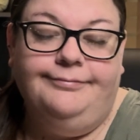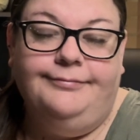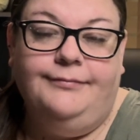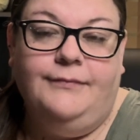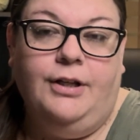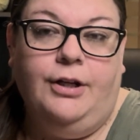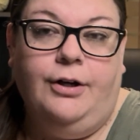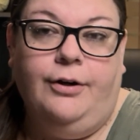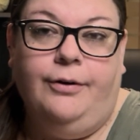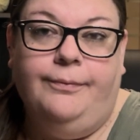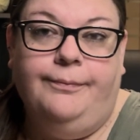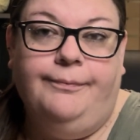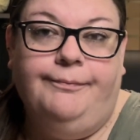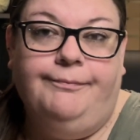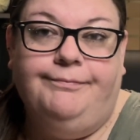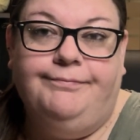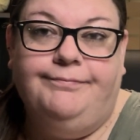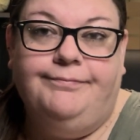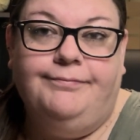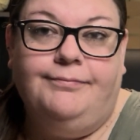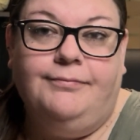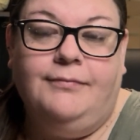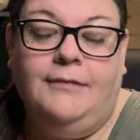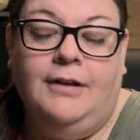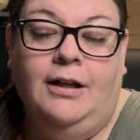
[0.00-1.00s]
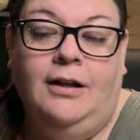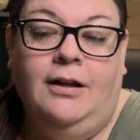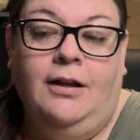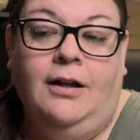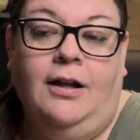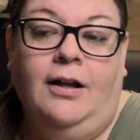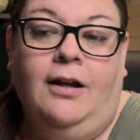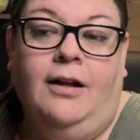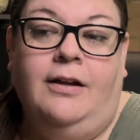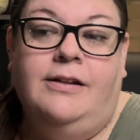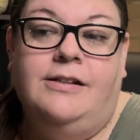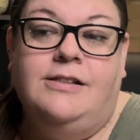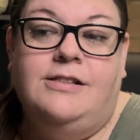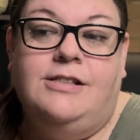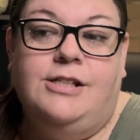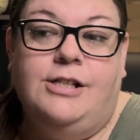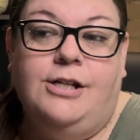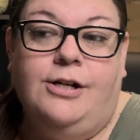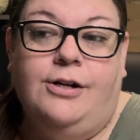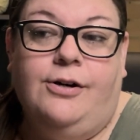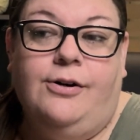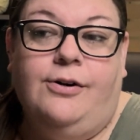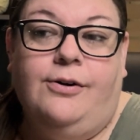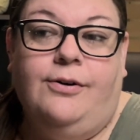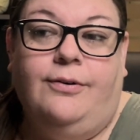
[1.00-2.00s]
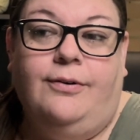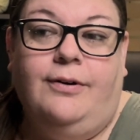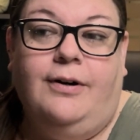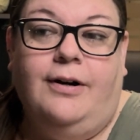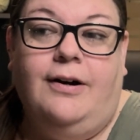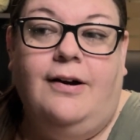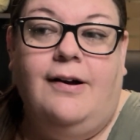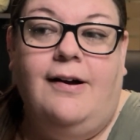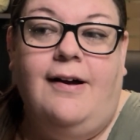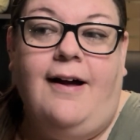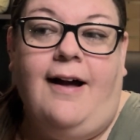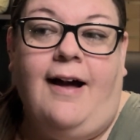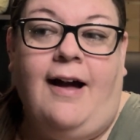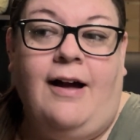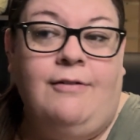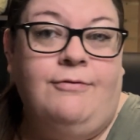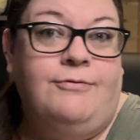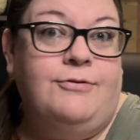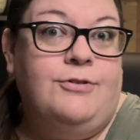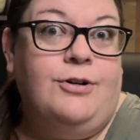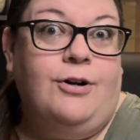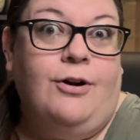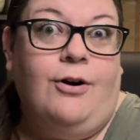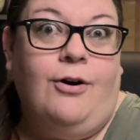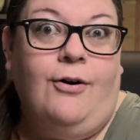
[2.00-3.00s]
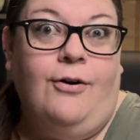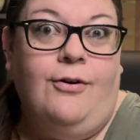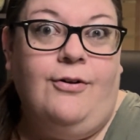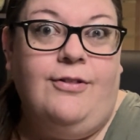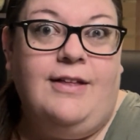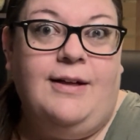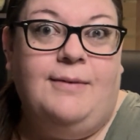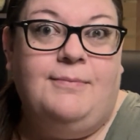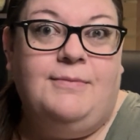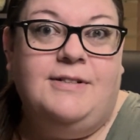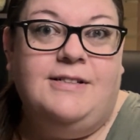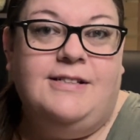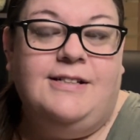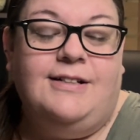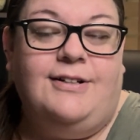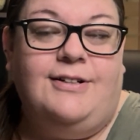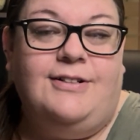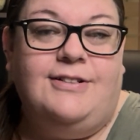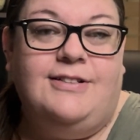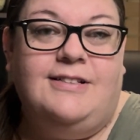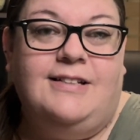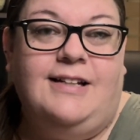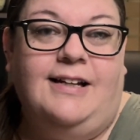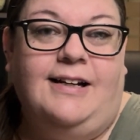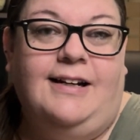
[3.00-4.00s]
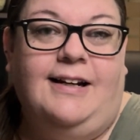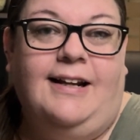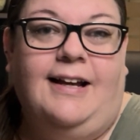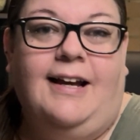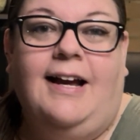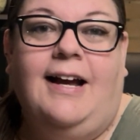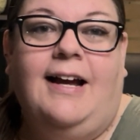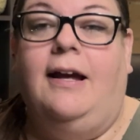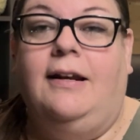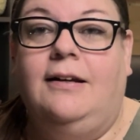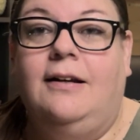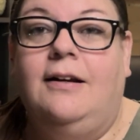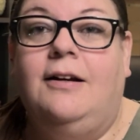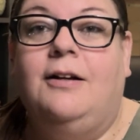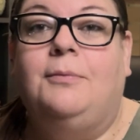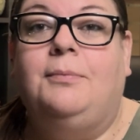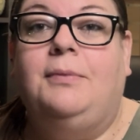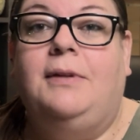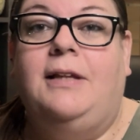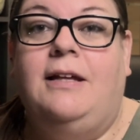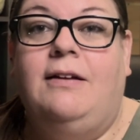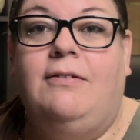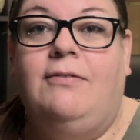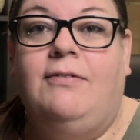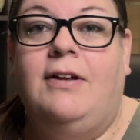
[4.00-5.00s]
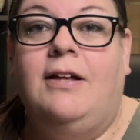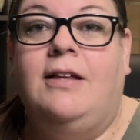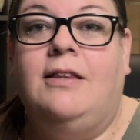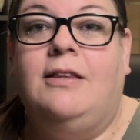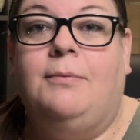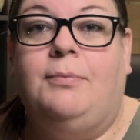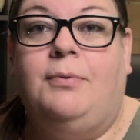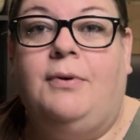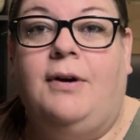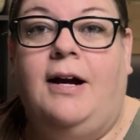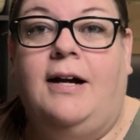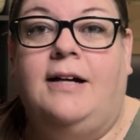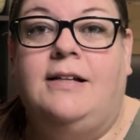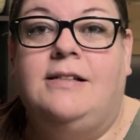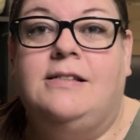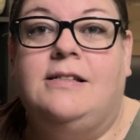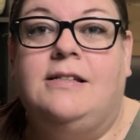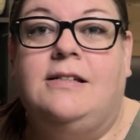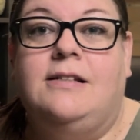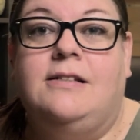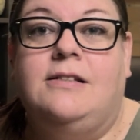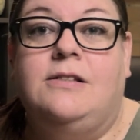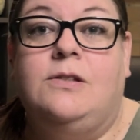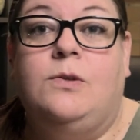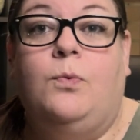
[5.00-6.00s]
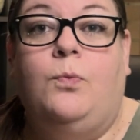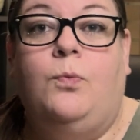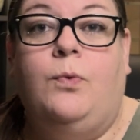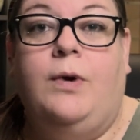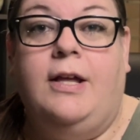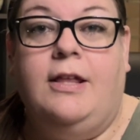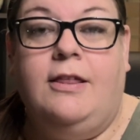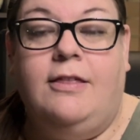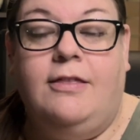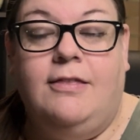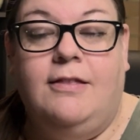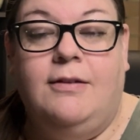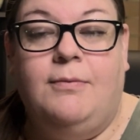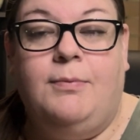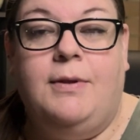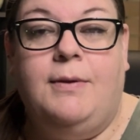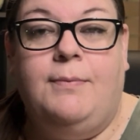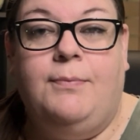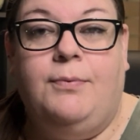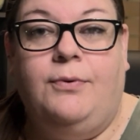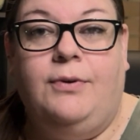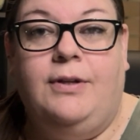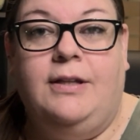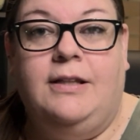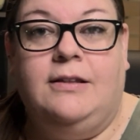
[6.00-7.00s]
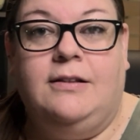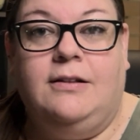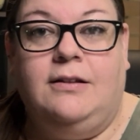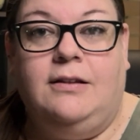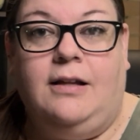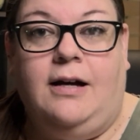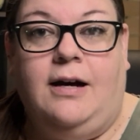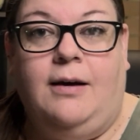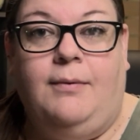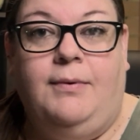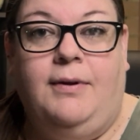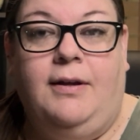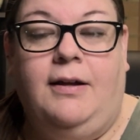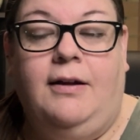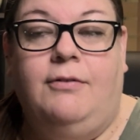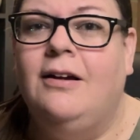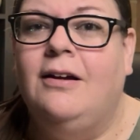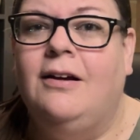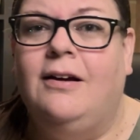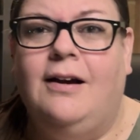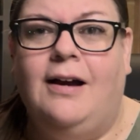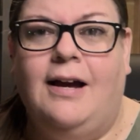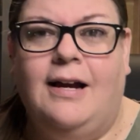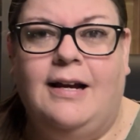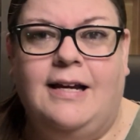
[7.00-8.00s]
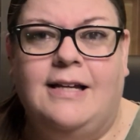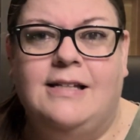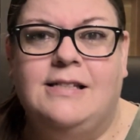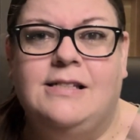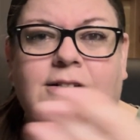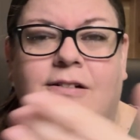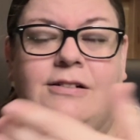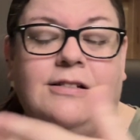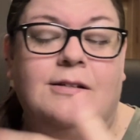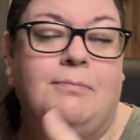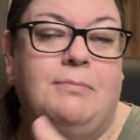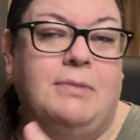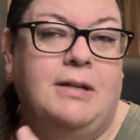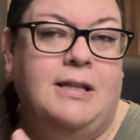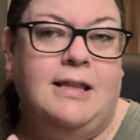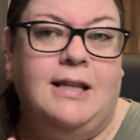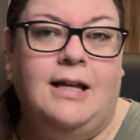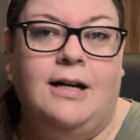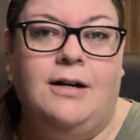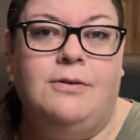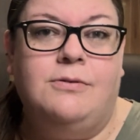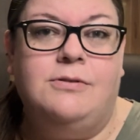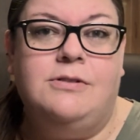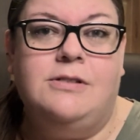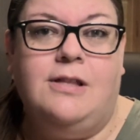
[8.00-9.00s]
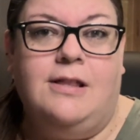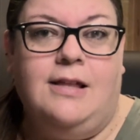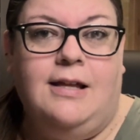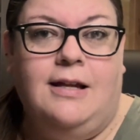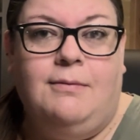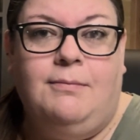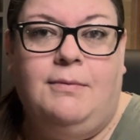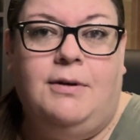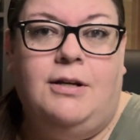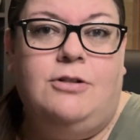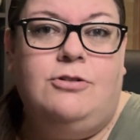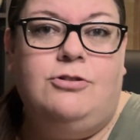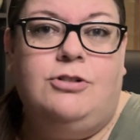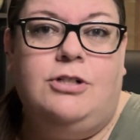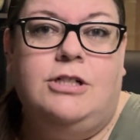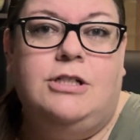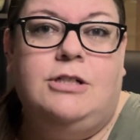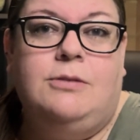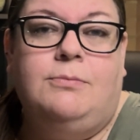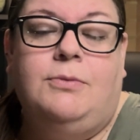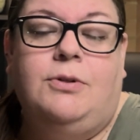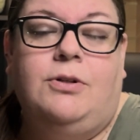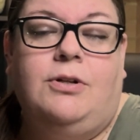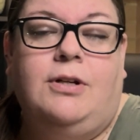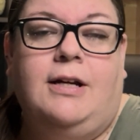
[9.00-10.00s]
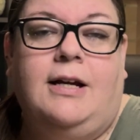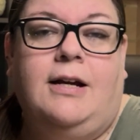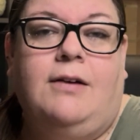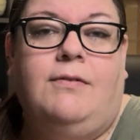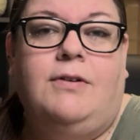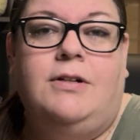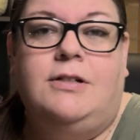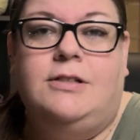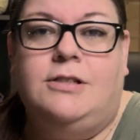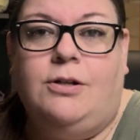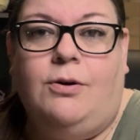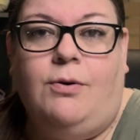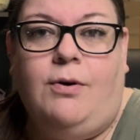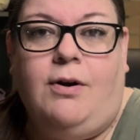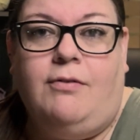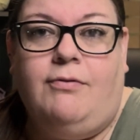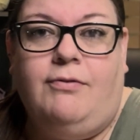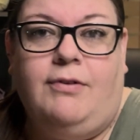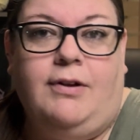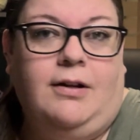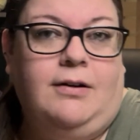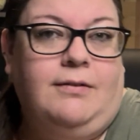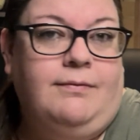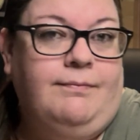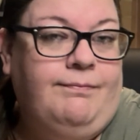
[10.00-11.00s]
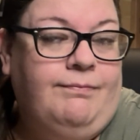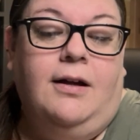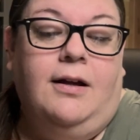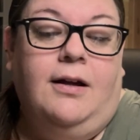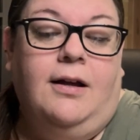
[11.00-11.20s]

No. So after all that misunderstanding, I ended up leaving the prizes with the people in the lobby. I guess there's a bin that goes to the administration building every so often.